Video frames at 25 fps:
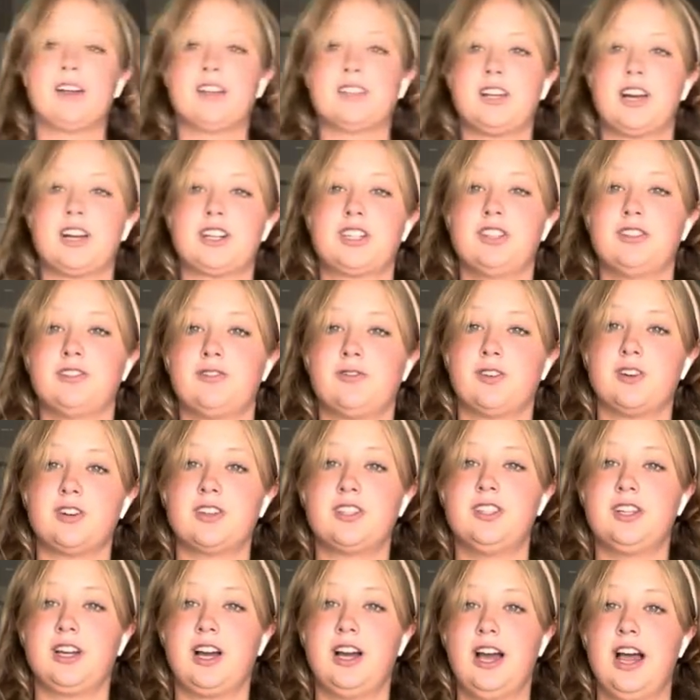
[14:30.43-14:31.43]
is actually the
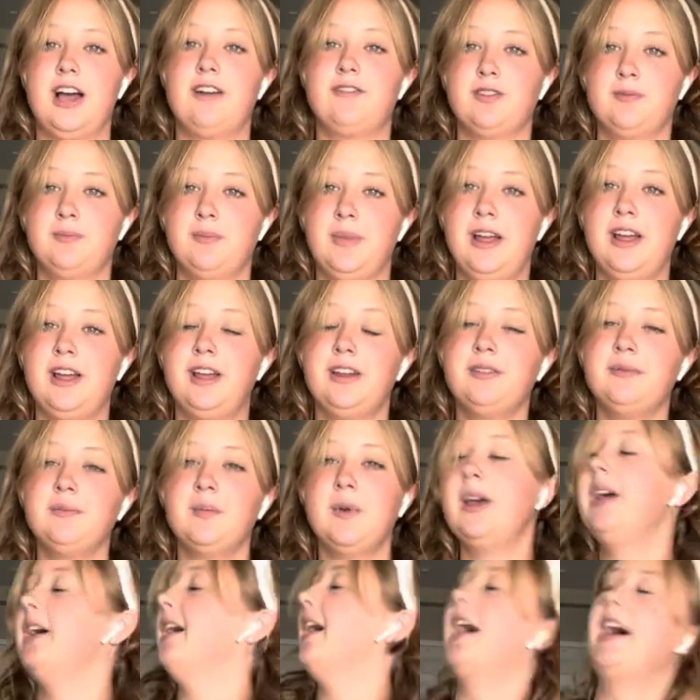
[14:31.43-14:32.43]
first thing I ever made
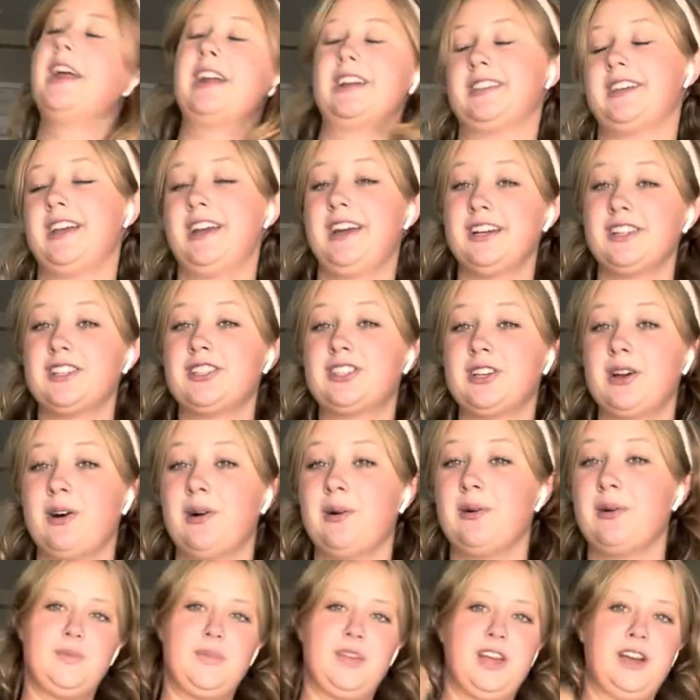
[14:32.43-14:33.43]
and it's hand
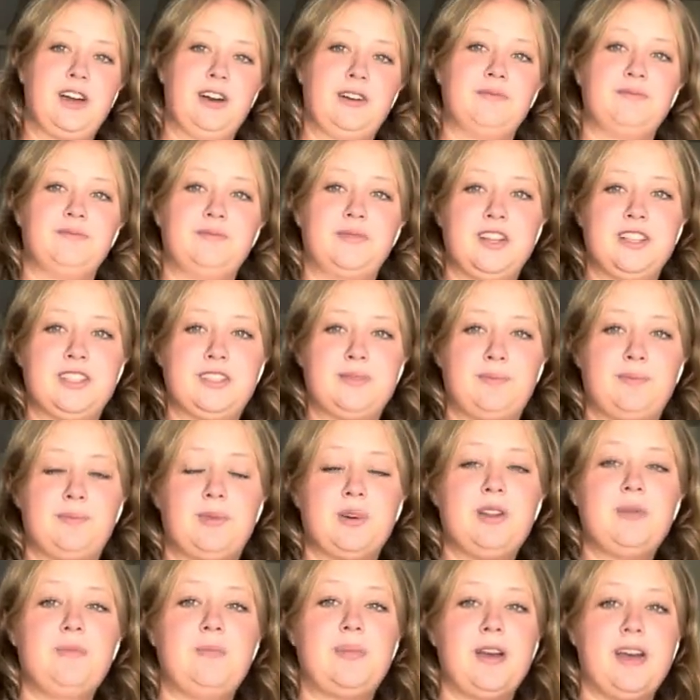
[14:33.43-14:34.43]
sewed. Yeah, it's
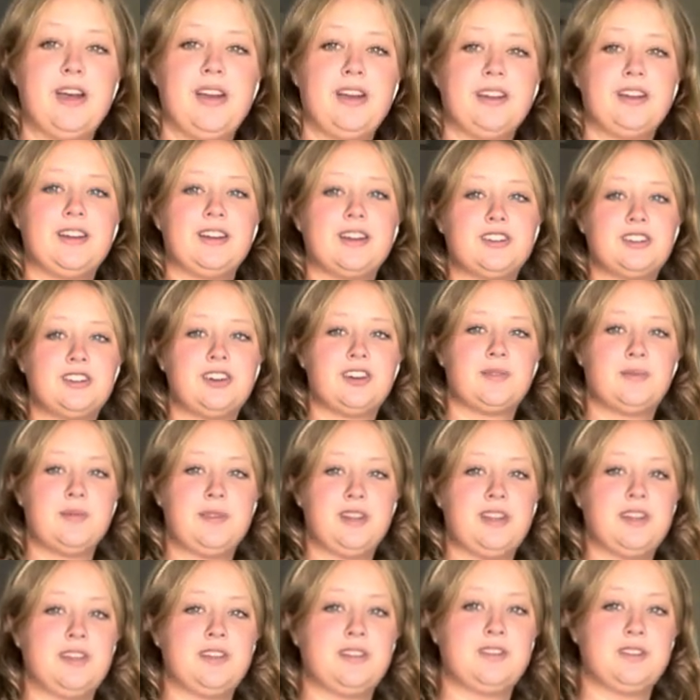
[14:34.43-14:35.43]
pretty big. It took
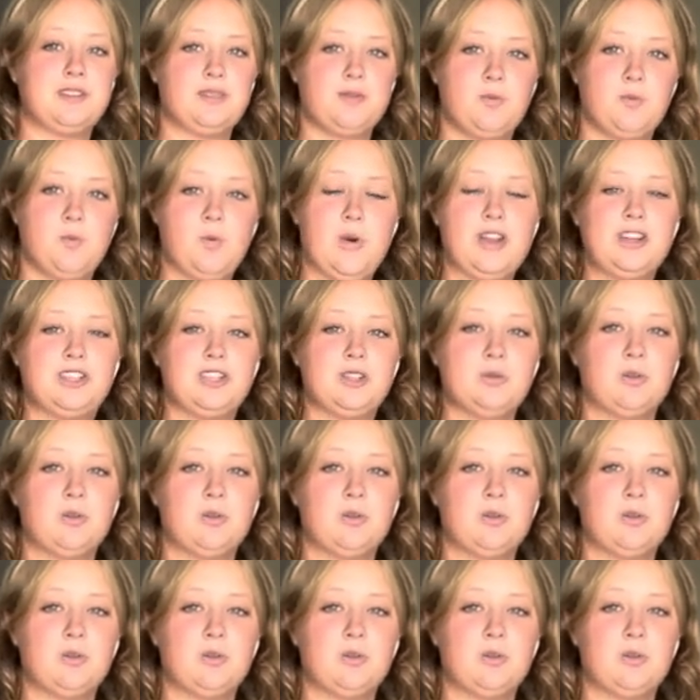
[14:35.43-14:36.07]
me way too